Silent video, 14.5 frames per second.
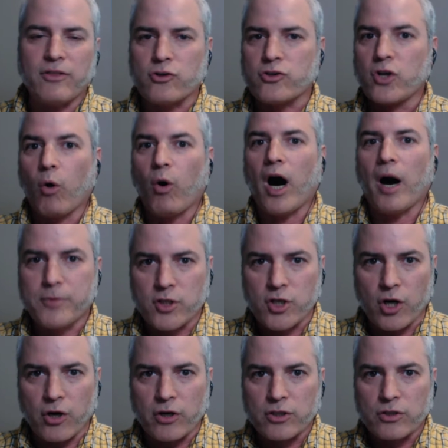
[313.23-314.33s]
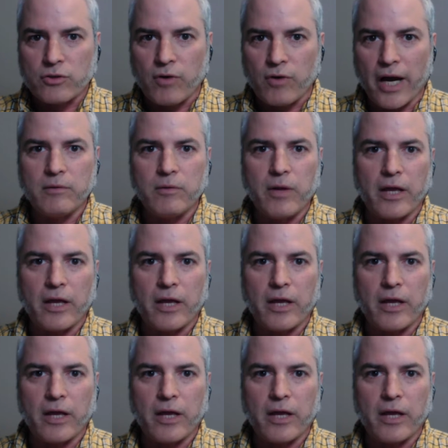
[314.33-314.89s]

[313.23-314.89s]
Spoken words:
there's no upcharge, right?